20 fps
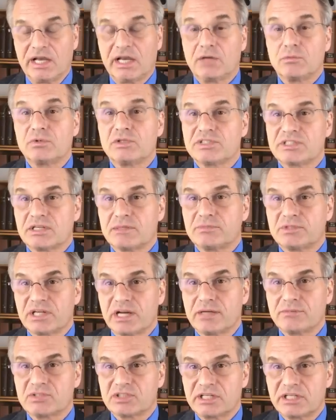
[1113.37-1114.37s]
and will
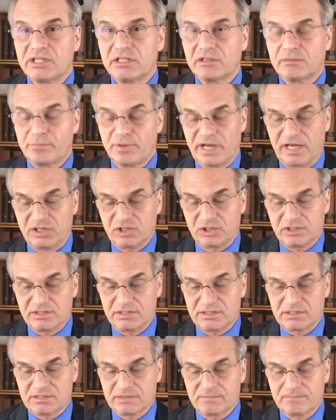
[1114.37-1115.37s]
sometimes kill
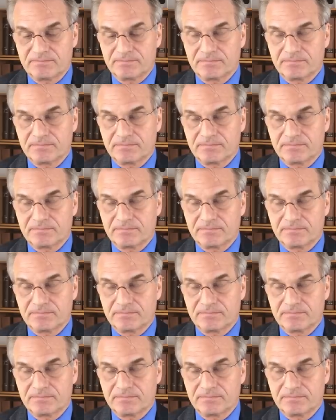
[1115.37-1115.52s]
patients.